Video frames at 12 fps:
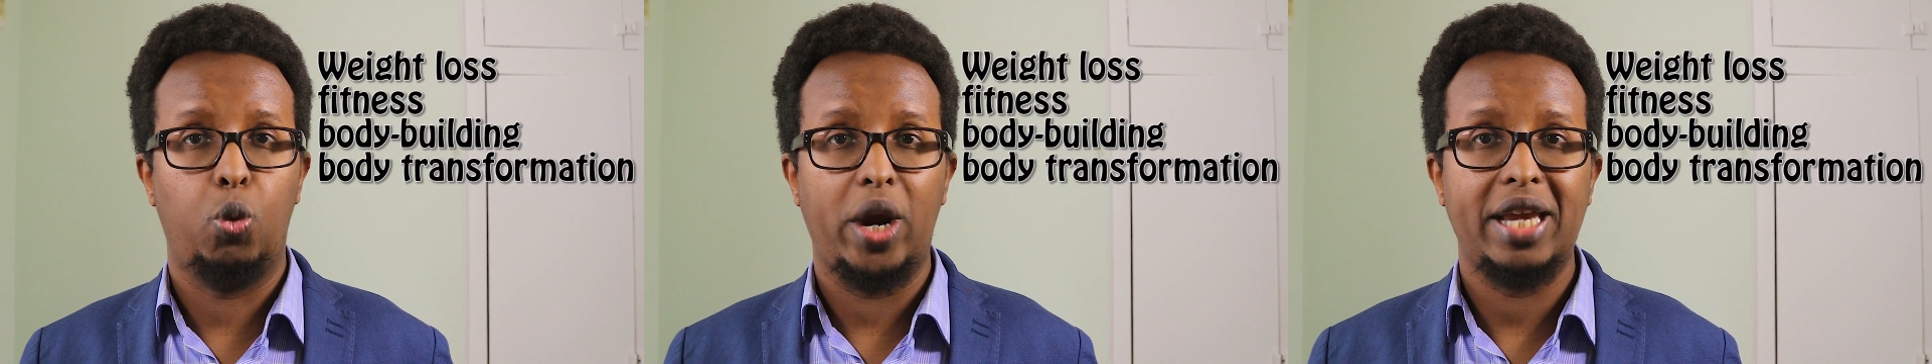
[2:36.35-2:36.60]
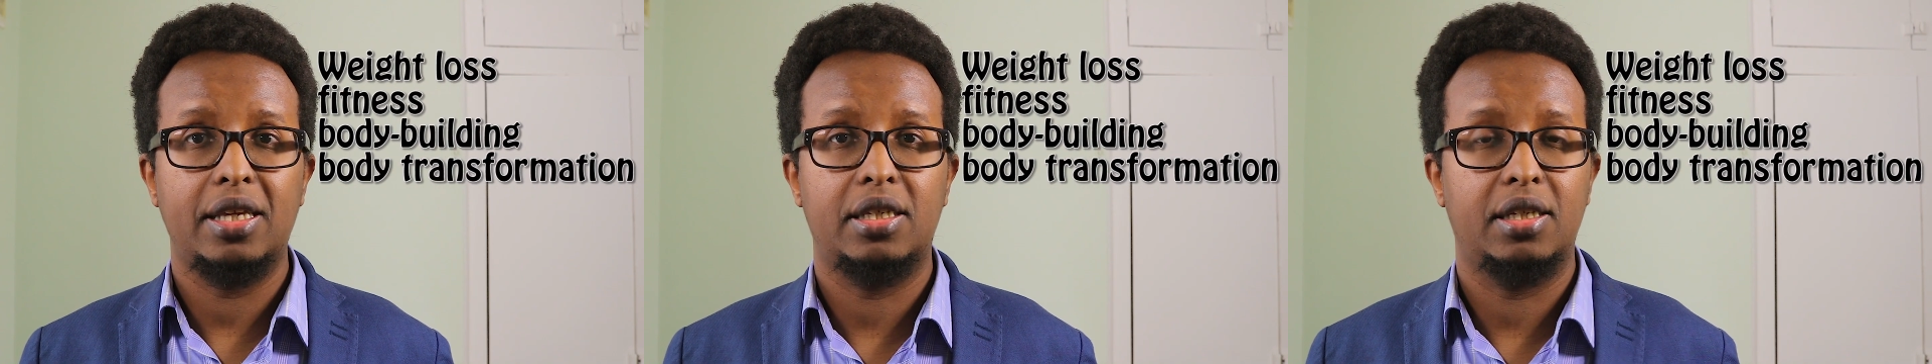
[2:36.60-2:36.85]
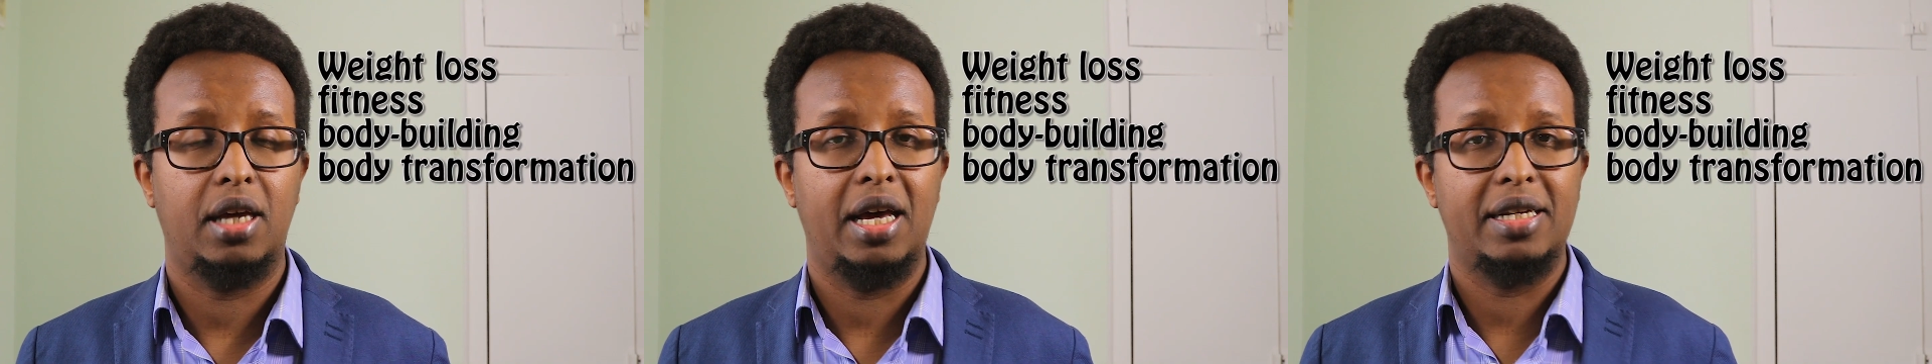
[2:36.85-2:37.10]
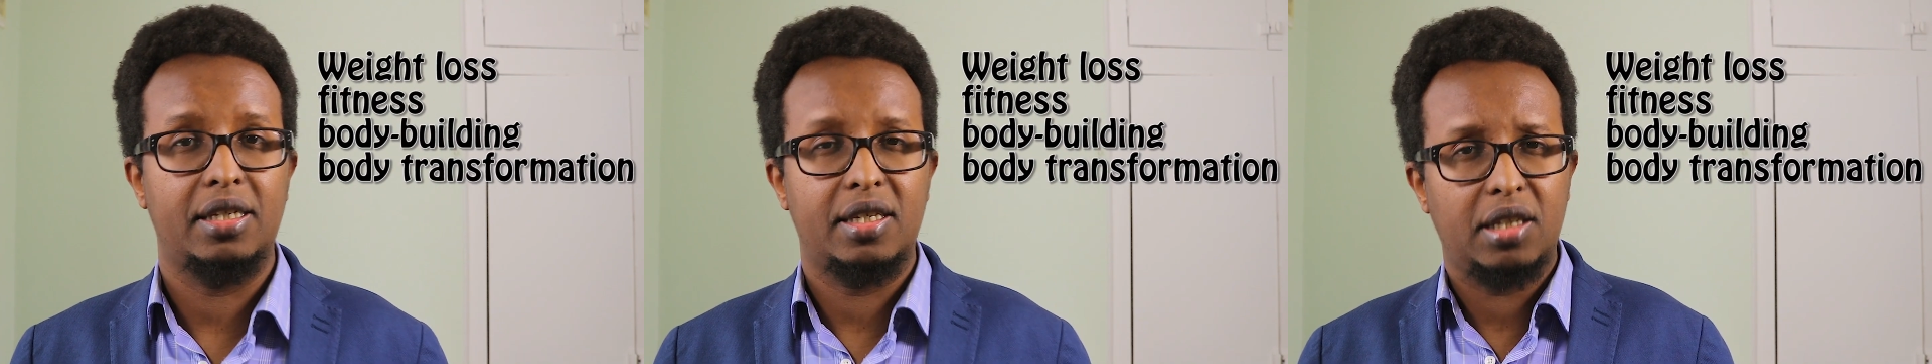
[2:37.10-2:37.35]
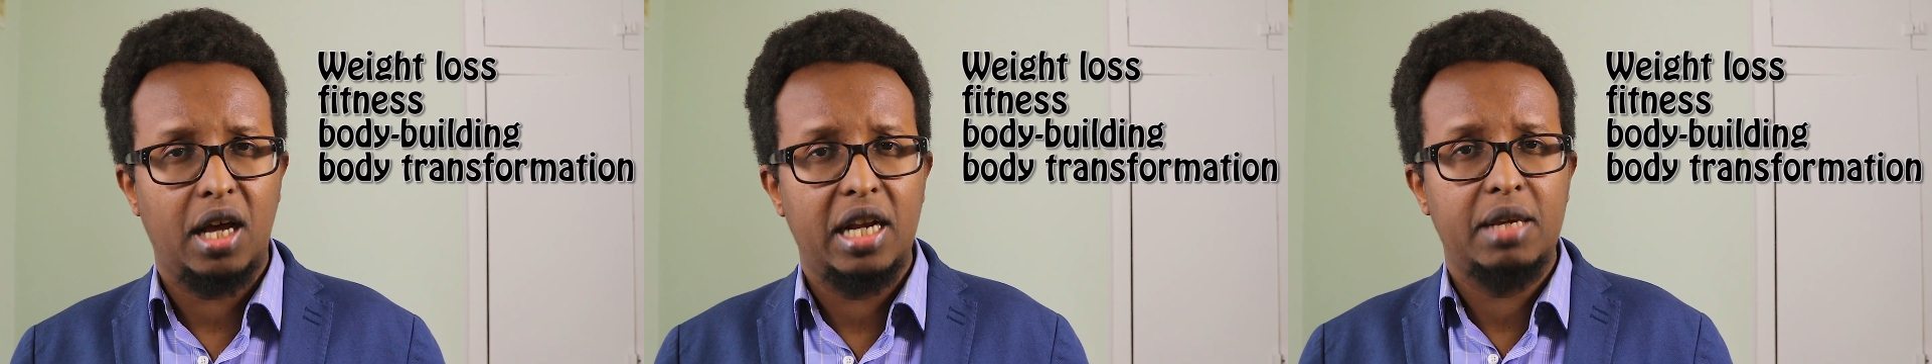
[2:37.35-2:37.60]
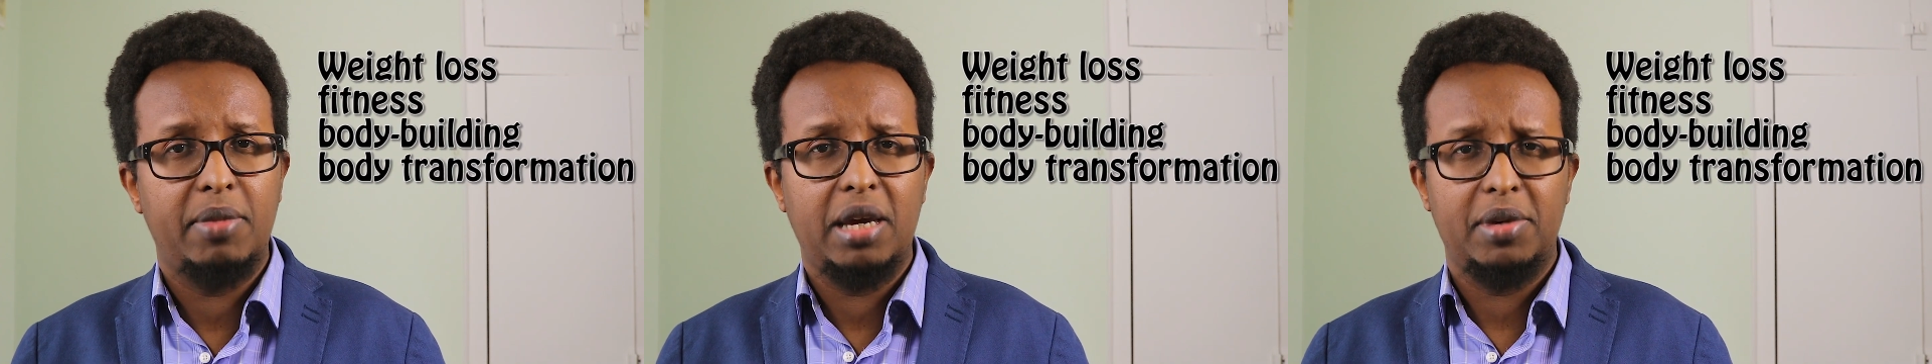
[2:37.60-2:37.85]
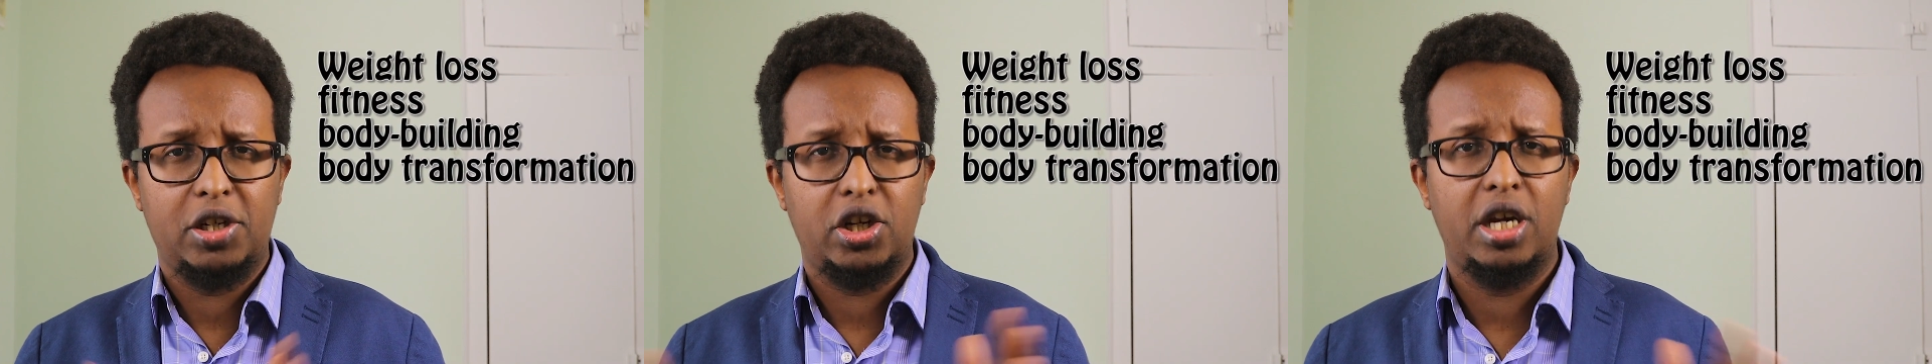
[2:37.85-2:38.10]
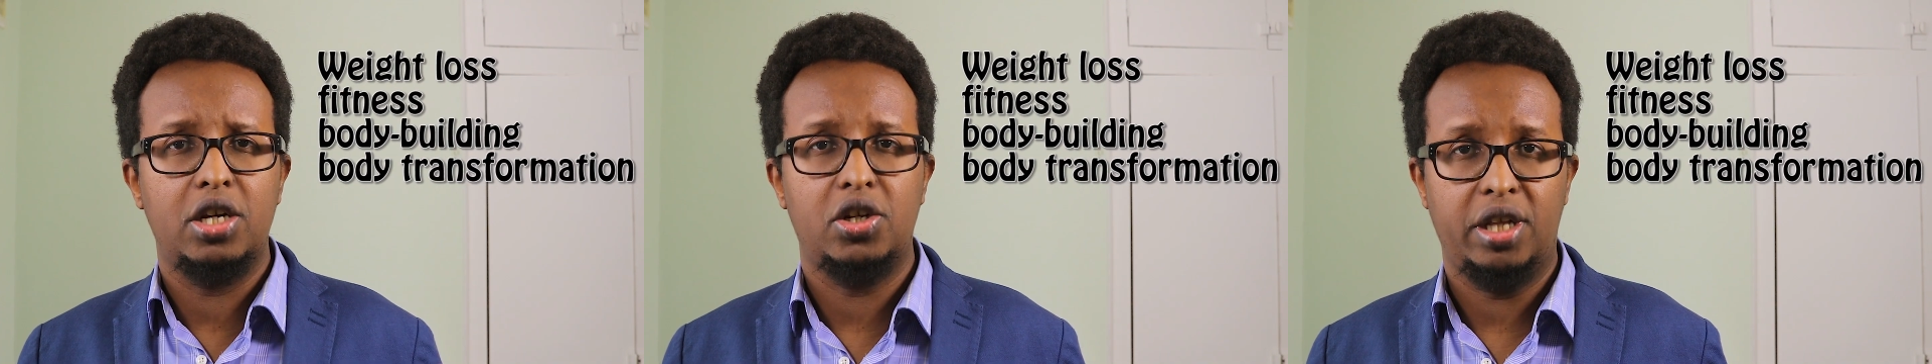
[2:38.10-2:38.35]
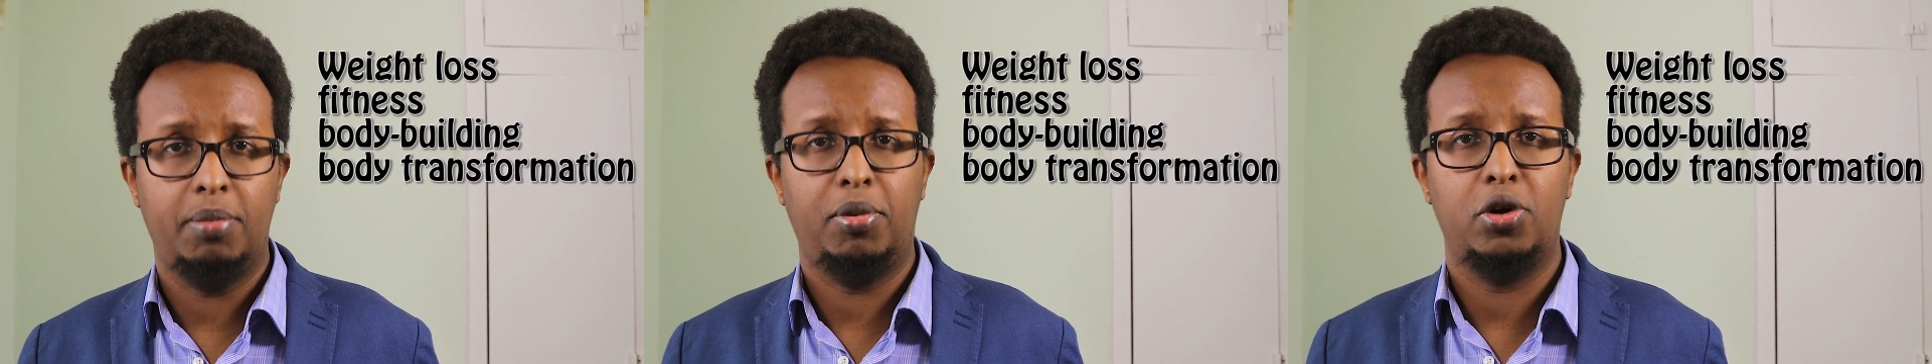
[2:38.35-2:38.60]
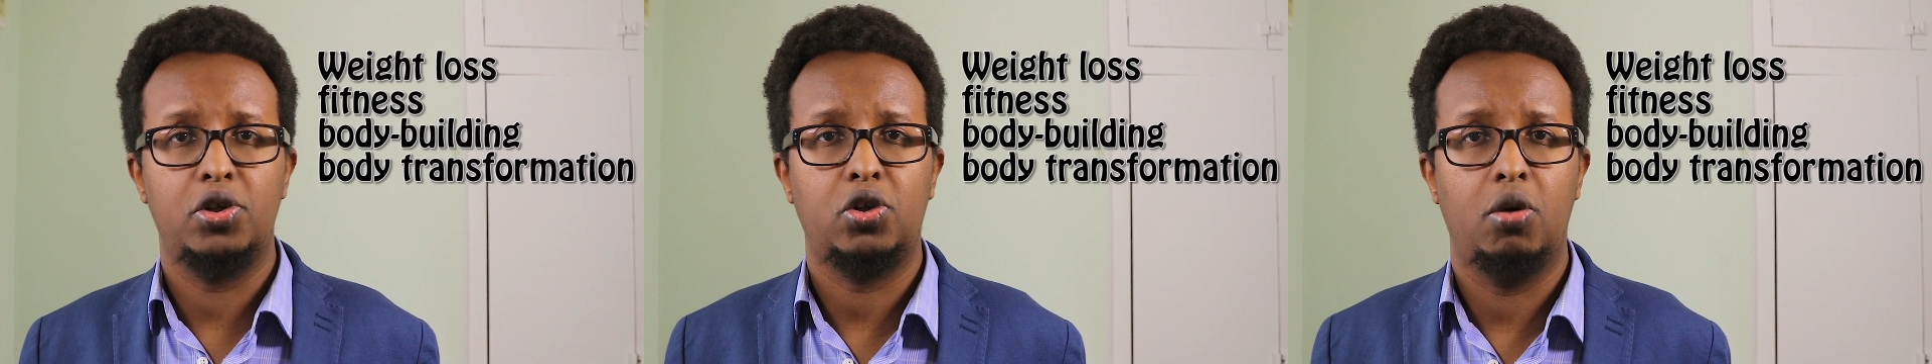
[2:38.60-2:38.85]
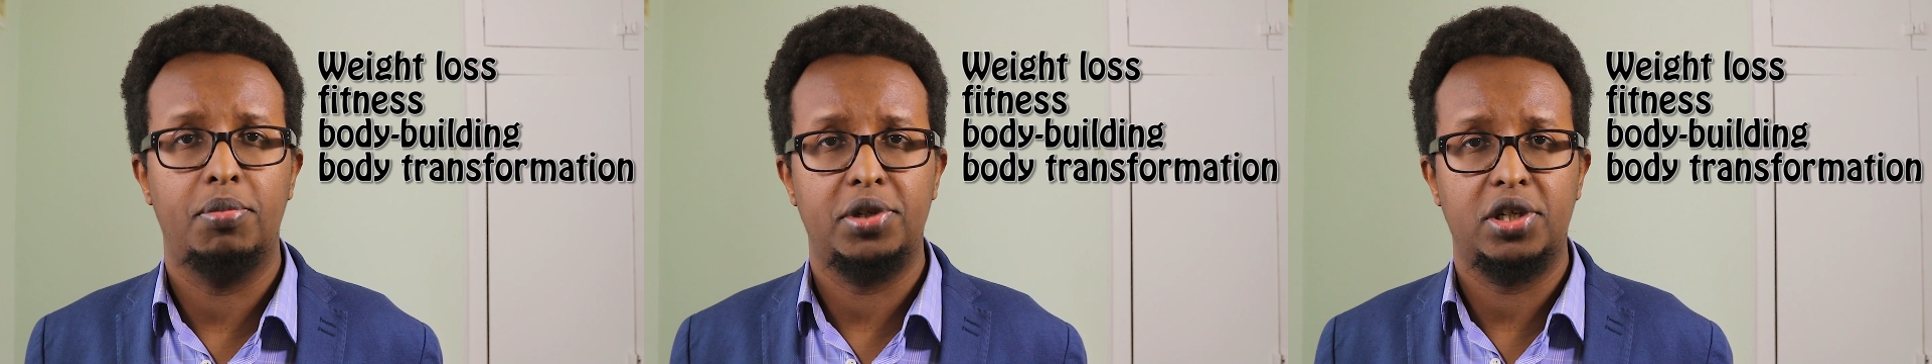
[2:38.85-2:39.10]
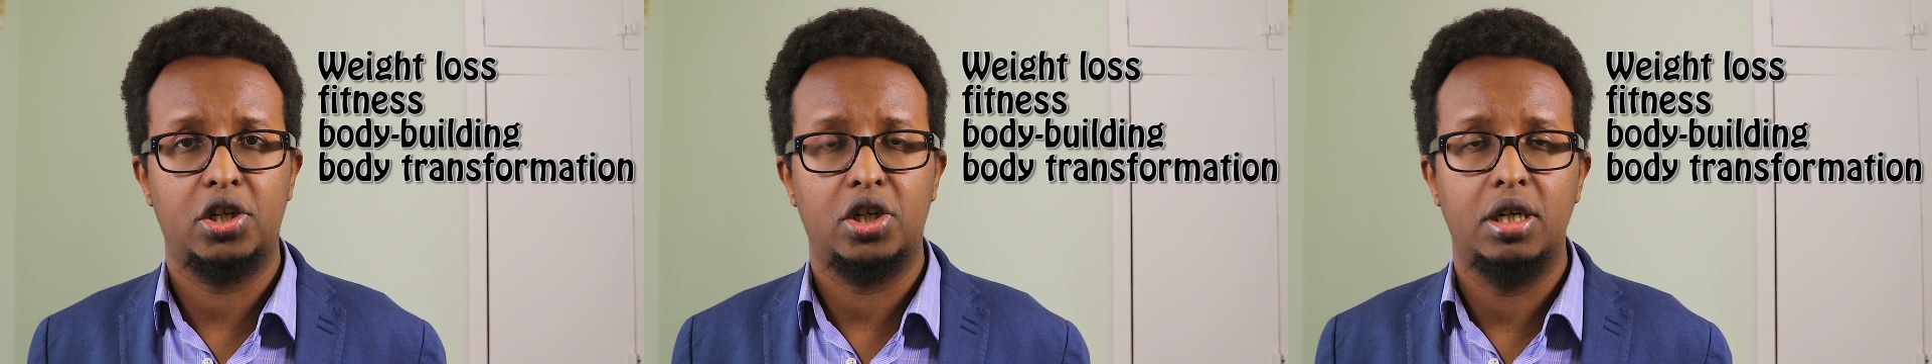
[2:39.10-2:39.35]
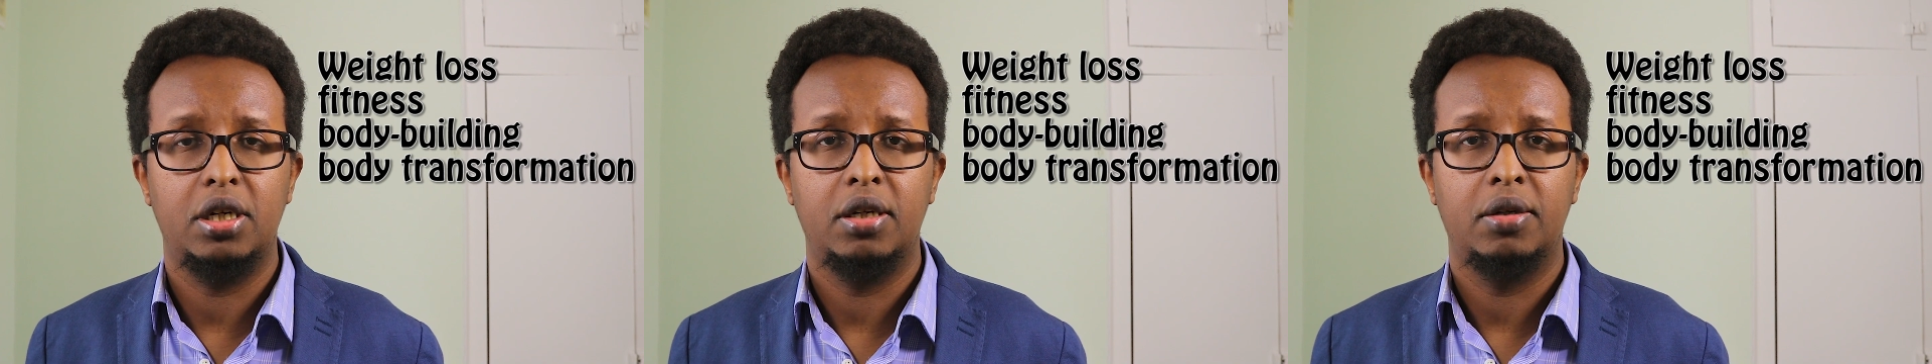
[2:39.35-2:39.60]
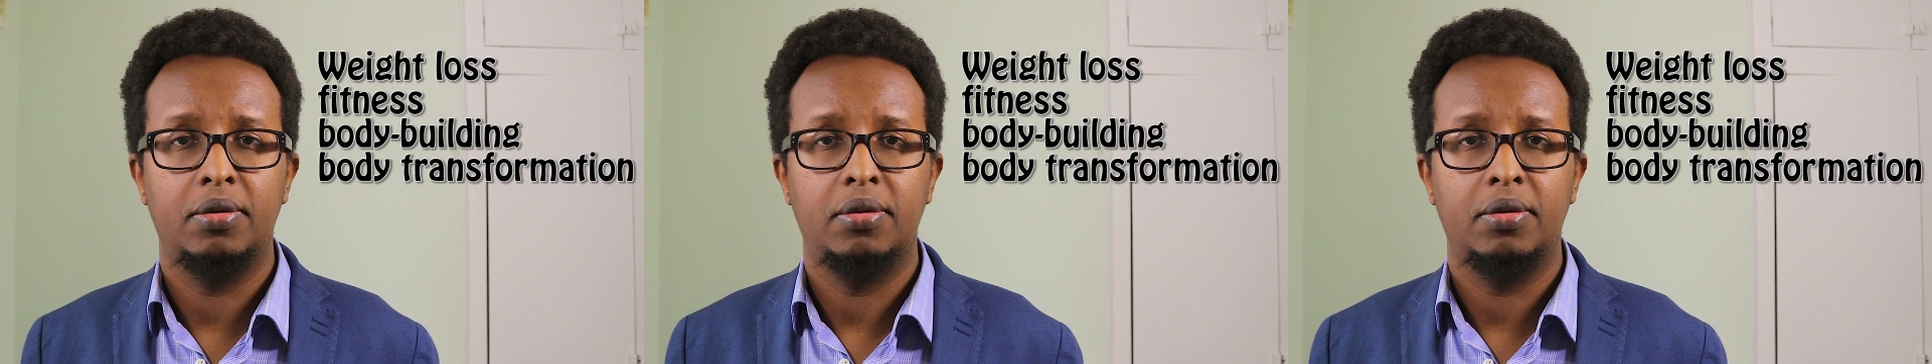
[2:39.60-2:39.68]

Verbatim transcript: weight and slightly maybe change their body's composition.